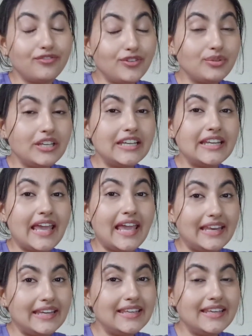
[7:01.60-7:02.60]
if you need
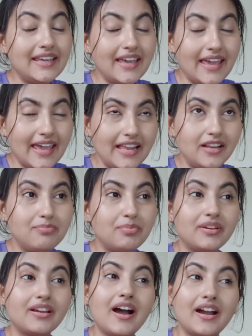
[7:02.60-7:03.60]
any
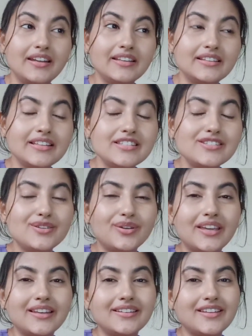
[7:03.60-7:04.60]
help regarding this,
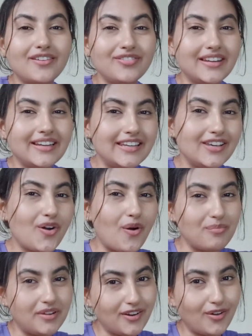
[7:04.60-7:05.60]
you can definitely
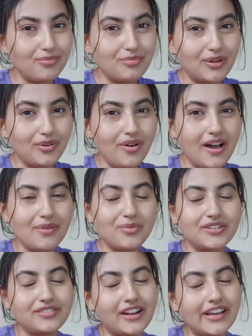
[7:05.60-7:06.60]
comment down below. I
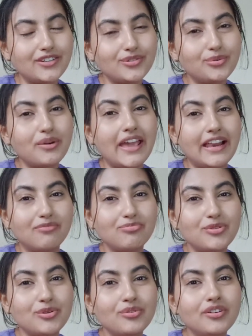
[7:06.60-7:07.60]
would try to help
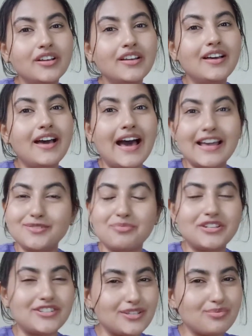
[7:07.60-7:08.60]
you as
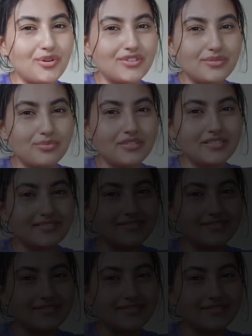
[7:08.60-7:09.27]
much as possible.